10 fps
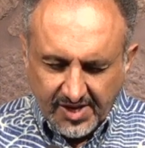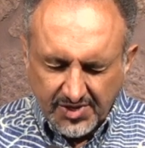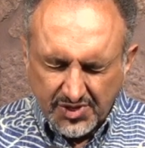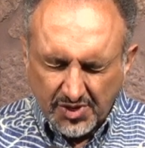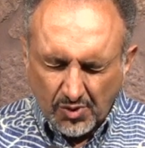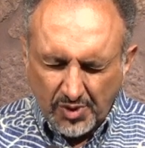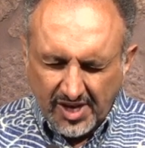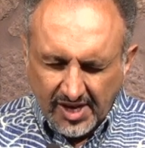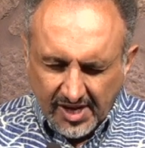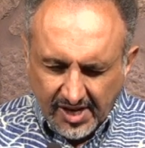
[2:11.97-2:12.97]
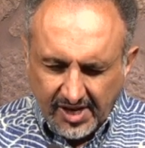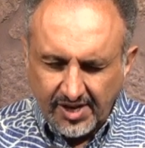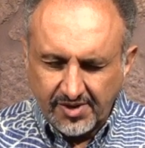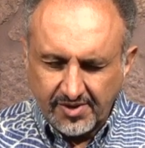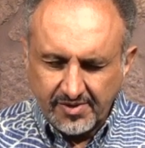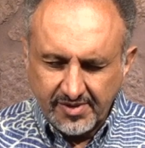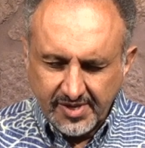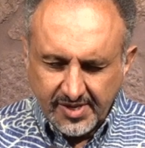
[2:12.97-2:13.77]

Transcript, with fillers: so that we can hear